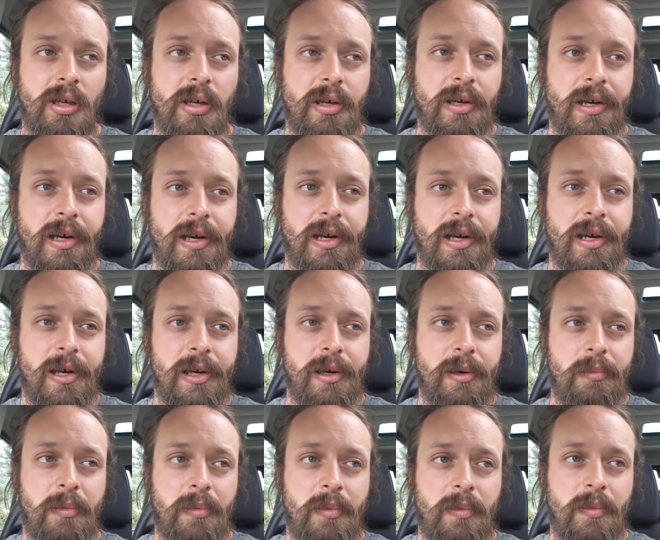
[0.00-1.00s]

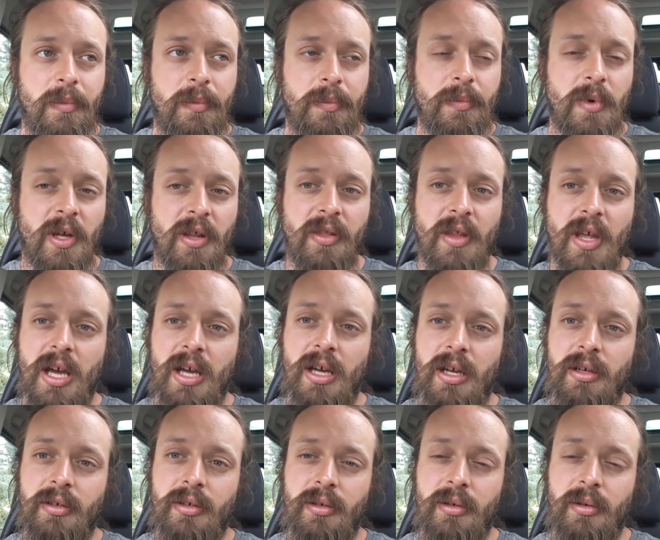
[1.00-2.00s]
and
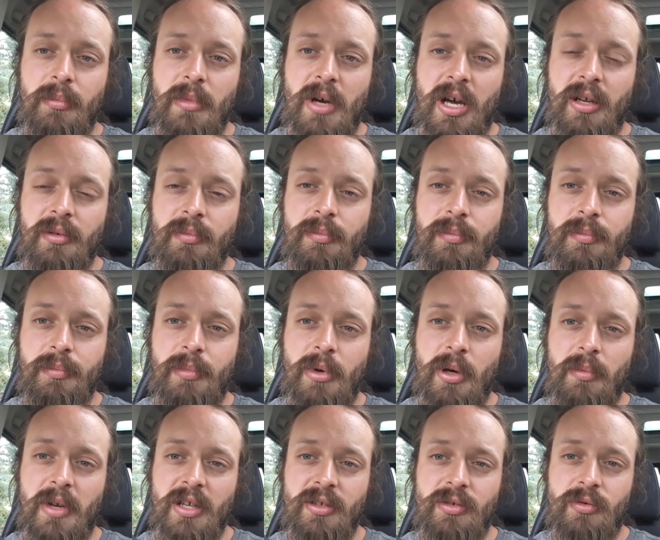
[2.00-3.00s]
then might
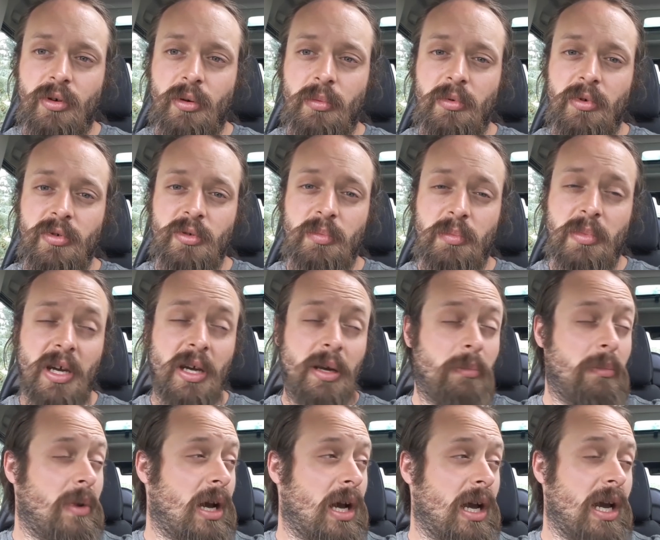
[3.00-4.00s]
pop down Robin Hood's Bay
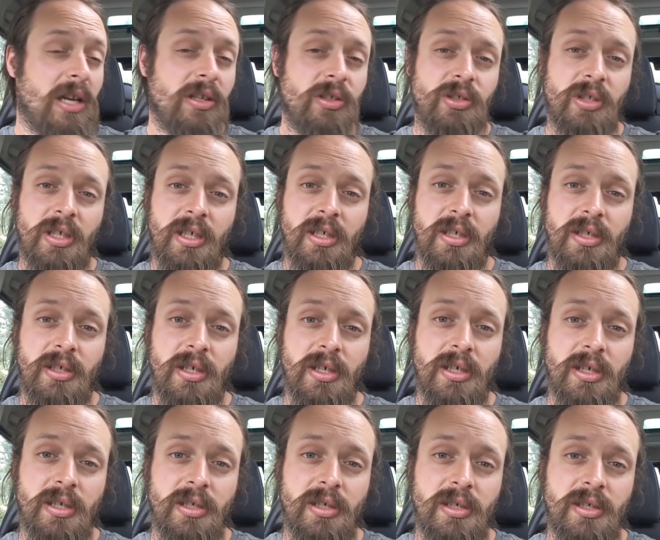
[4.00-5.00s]
and might actually
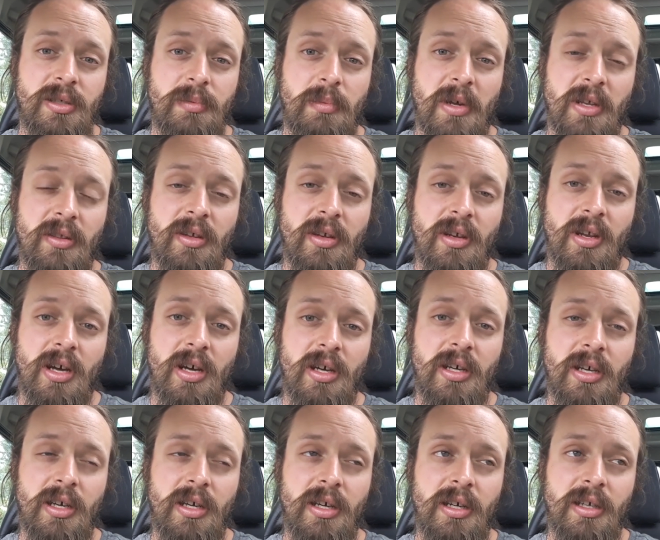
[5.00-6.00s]
spend the night
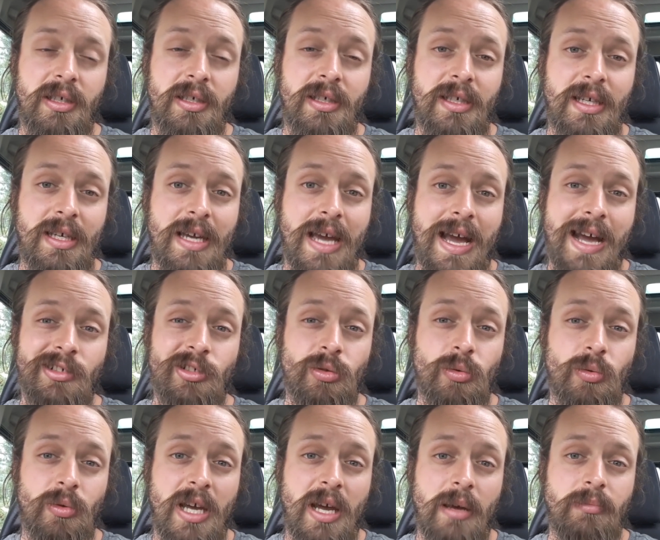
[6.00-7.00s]
at an
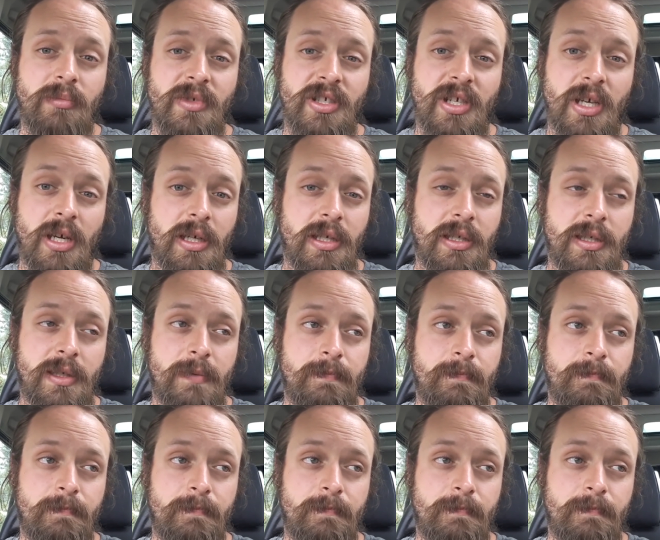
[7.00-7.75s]
actual campsite